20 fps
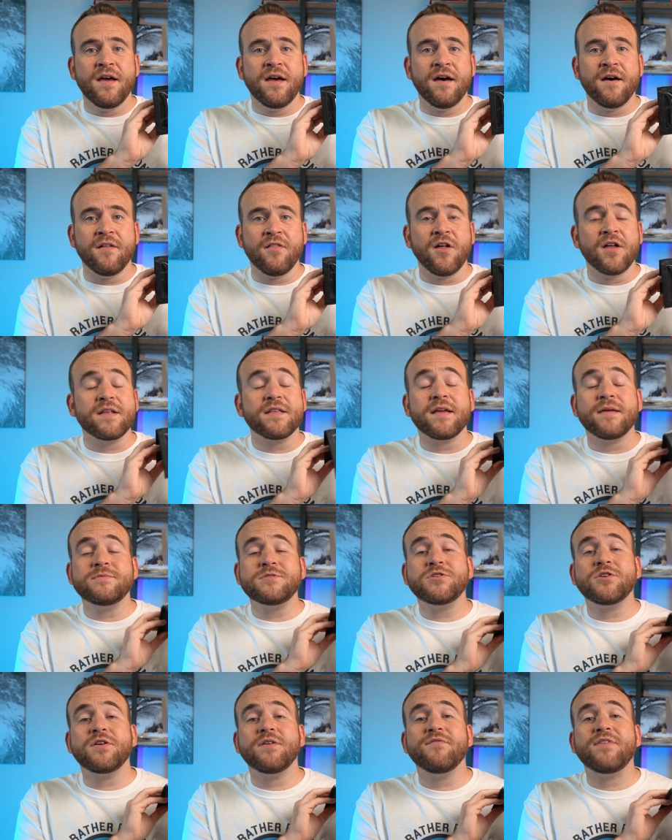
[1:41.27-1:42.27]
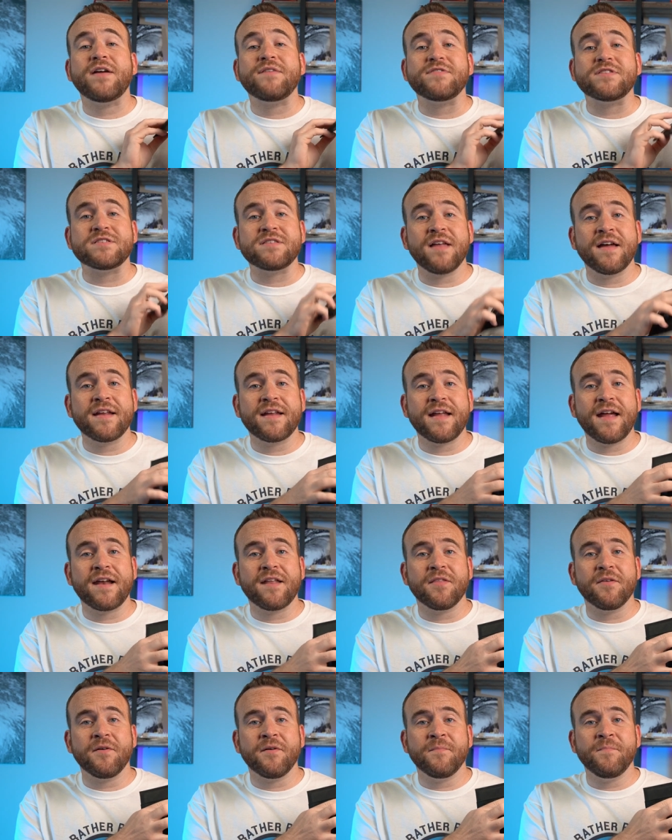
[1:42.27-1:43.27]
A lot of times you don't even have to slide it out
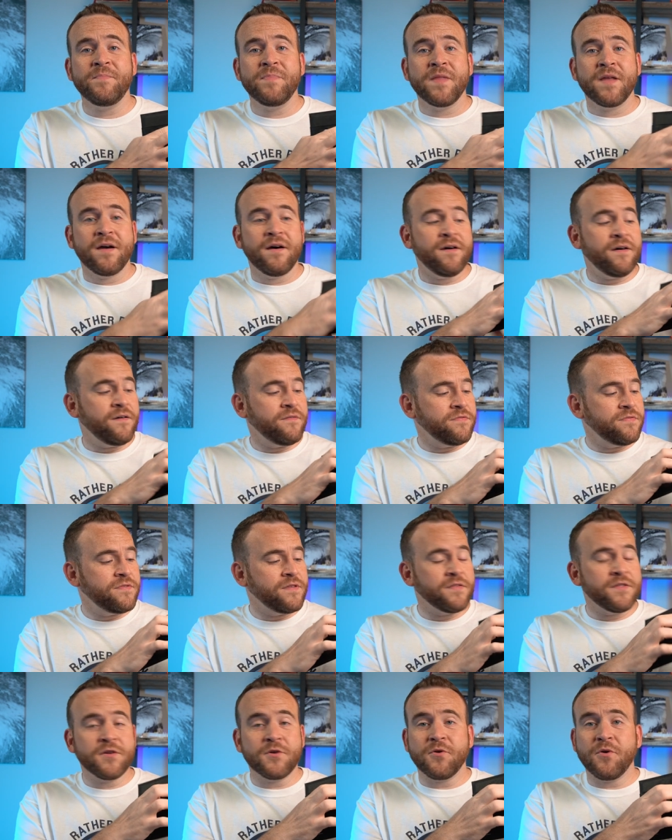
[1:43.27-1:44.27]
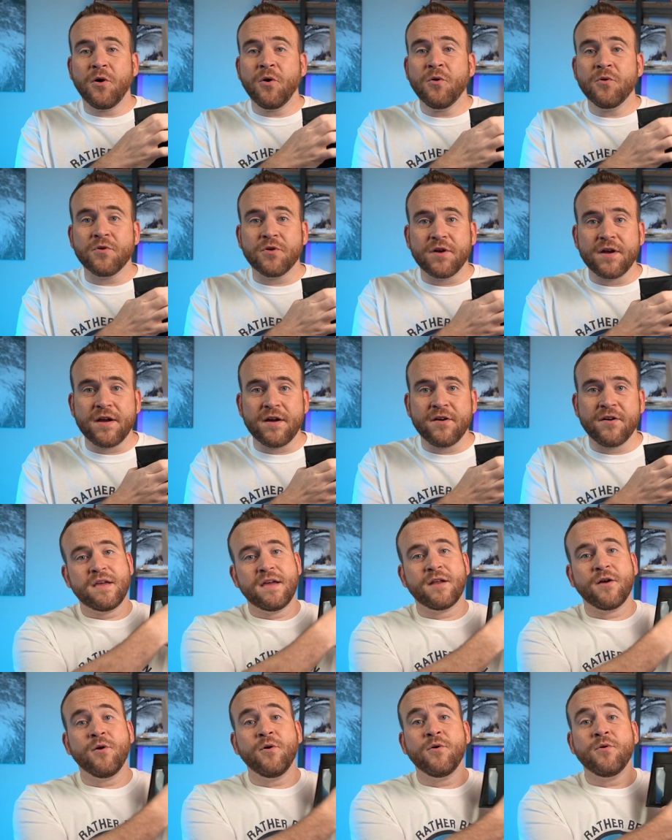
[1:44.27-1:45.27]
of the little holder here.
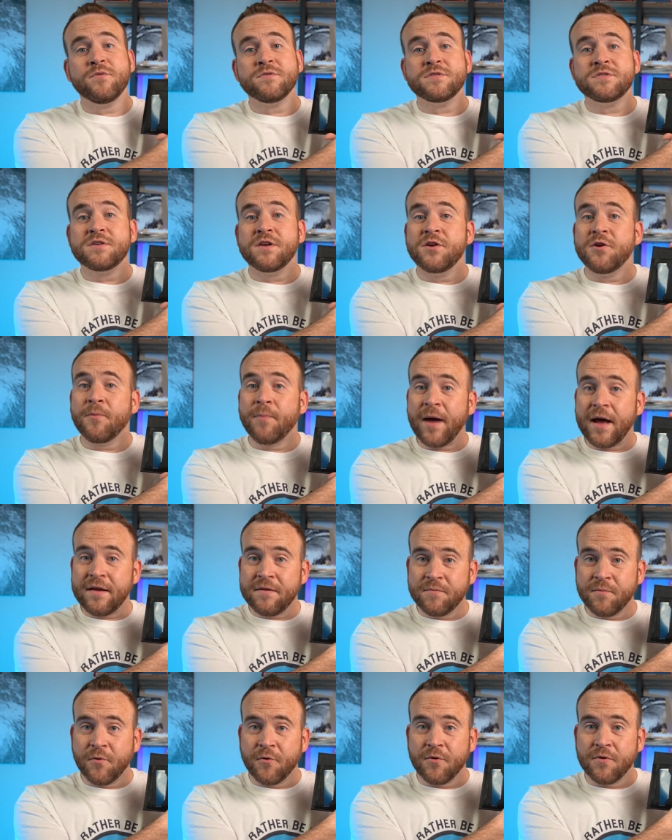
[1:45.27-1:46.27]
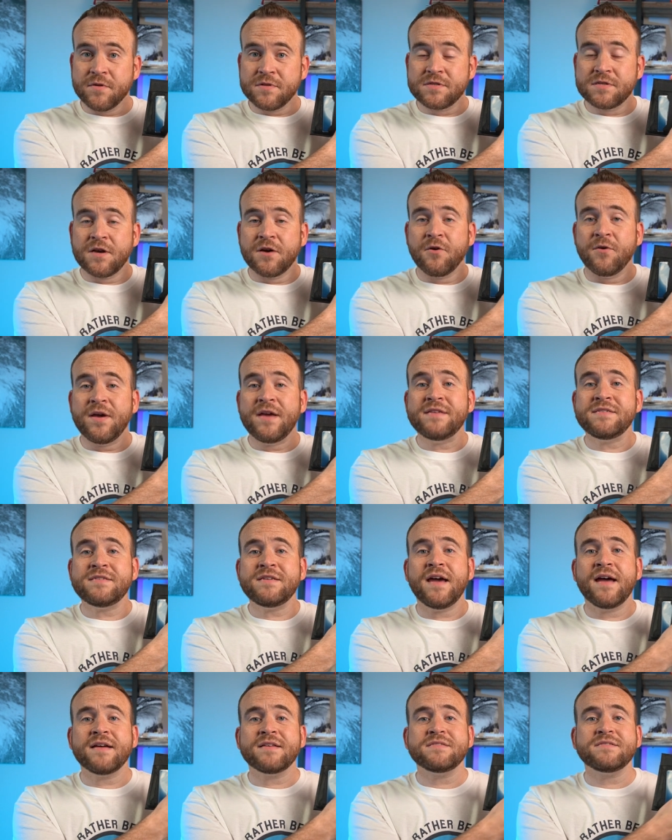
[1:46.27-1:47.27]
It holds your passport. So easy
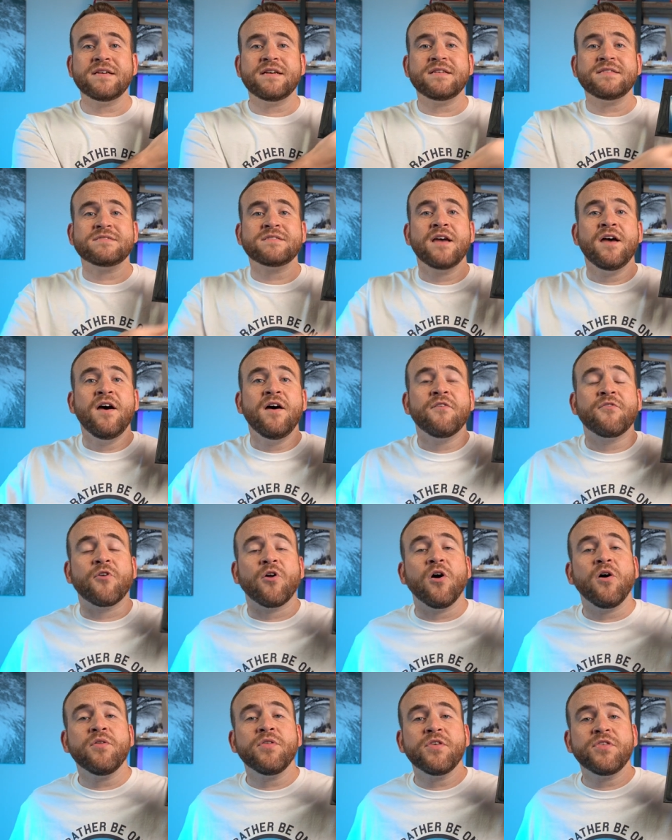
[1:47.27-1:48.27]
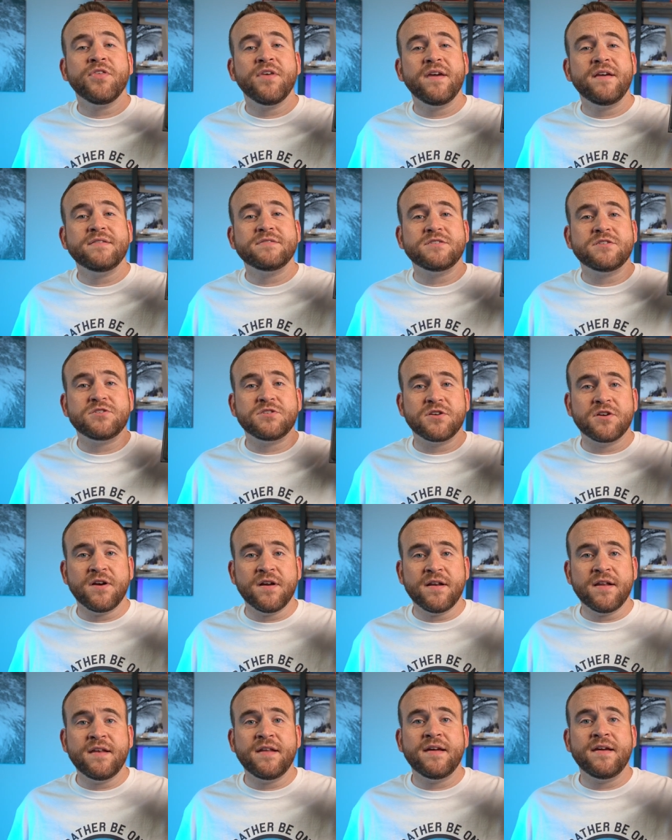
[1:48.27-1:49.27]
access for all the things that you're
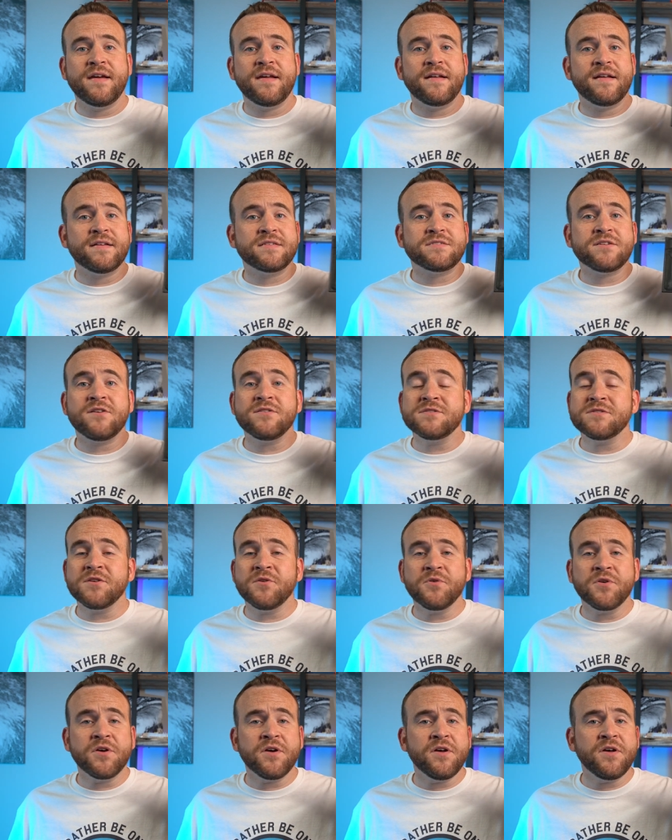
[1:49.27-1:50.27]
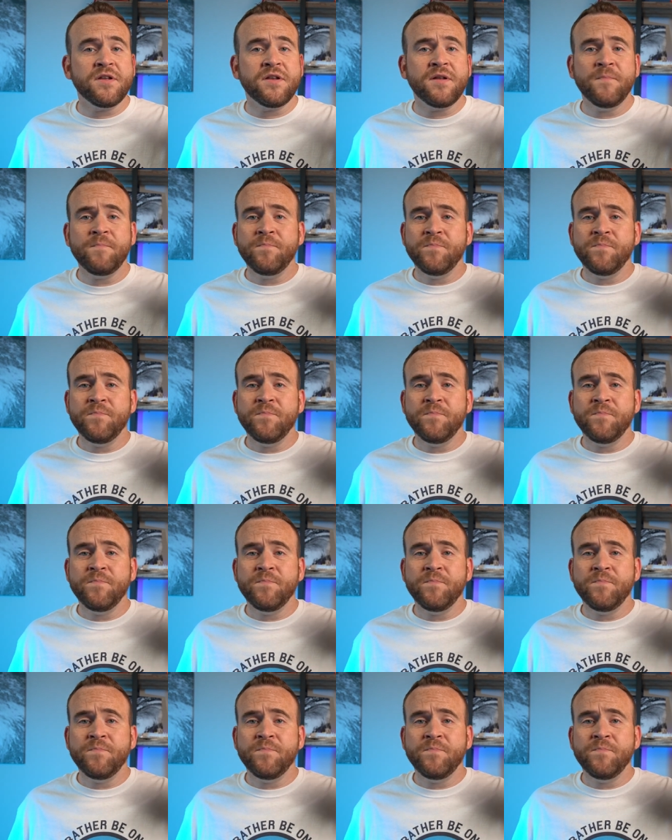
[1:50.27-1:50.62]
gonna need. It's also good